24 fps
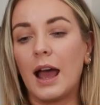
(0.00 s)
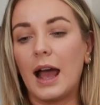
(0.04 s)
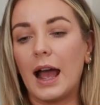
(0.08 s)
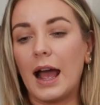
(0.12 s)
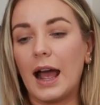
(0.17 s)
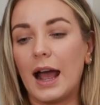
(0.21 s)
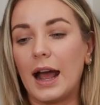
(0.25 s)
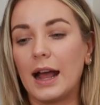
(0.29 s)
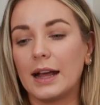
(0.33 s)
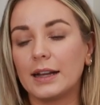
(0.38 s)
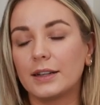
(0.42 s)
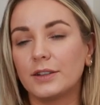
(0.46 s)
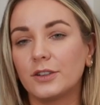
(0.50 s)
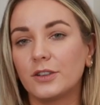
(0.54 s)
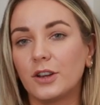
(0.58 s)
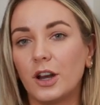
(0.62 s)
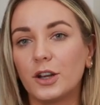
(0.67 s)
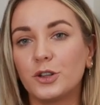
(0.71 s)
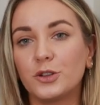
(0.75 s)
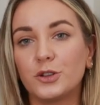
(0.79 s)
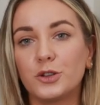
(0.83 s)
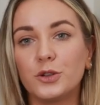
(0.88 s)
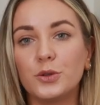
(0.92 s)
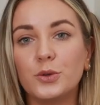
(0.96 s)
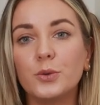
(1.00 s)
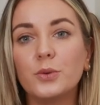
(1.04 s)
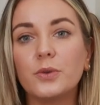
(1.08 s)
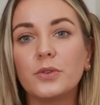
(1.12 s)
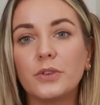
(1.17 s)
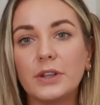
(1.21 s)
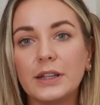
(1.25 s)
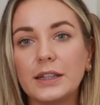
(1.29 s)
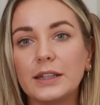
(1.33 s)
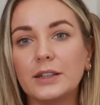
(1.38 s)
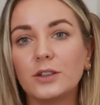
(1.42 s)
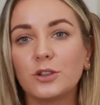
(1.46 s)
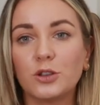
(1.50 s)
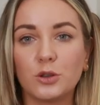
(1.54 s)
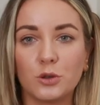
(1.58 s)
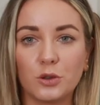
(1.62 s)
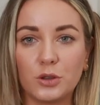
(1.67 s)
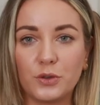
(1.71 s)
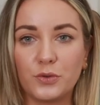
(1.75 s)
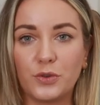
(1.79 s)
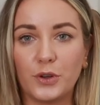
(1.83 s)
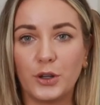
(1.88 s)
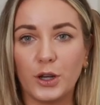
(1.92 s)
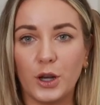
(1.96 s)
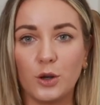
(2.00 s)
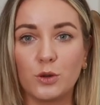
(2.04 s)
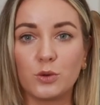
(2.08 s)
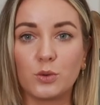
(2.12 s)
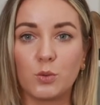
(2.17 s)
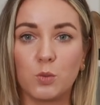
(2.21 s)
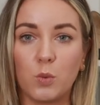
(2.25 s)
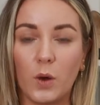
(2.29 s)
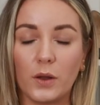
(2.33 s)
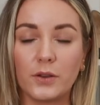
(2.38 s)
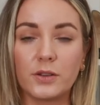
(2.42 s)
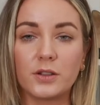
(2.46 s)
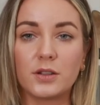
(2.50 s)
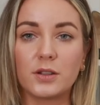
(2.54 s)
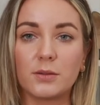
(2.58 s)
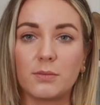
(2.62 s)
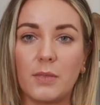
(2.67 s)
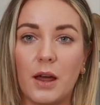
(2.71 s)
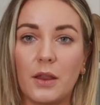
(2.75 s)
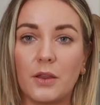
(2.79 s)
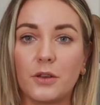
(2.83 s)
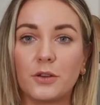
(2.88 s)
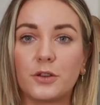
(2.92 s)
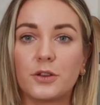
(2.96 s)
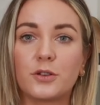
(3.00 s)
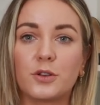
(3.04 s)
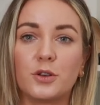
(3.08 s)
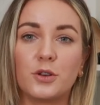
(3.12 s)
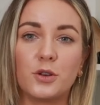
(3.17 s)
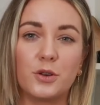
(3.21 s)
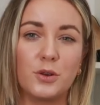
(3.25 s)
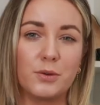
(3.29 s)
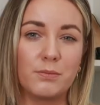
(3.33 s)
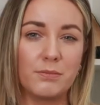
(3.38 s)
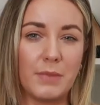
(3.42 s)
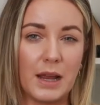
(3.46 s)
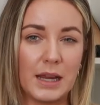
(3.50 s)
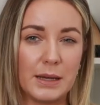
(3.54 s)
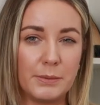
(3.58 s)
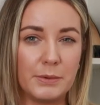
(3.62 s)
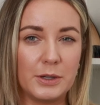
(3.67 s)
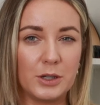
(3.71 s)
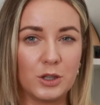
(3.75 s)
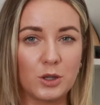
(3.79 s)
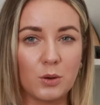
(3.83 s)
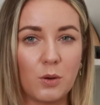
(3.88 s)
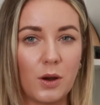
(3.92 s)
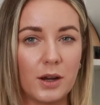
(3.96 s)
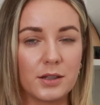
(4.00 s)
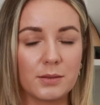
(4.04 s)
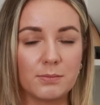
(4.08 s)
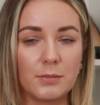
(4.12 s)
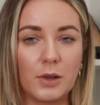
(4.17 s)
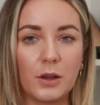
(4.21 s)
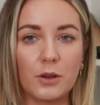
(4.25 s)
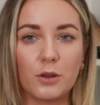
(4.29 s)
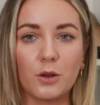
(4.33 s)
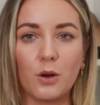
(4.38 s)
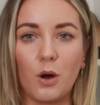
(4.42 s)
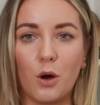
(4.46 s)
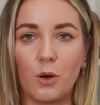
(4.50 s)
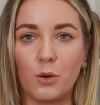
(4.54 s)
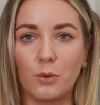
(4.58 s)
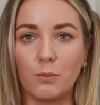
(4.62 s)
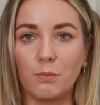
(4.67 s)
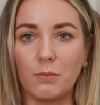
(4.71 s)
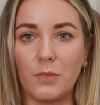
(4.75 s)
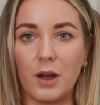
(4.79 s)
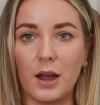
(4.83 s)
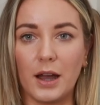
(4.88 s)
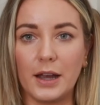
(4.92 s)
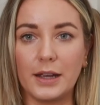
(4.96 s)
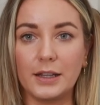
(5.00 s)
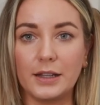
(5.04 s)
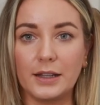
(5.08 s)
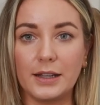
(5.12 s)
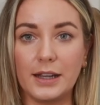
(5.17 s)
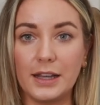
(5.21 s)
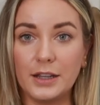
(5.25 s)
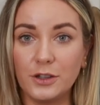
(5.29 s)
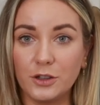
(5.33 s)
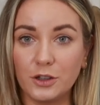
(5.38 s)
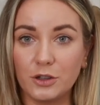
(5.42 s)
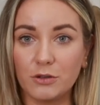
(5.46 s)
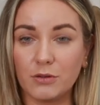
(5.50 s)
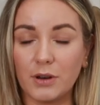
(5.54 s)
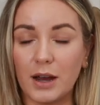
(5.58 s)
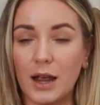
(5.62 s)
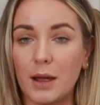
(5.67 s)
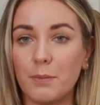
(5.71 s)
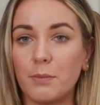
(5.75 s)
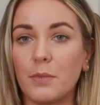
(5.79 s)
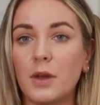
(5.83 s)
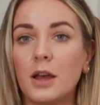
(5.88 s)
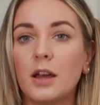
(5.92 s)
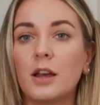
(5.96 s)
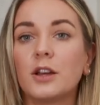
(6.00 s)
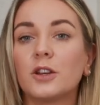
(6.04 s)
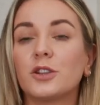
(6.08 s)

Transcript: And I do these sorts of videos once a month to maybe twice a month on my Instagram.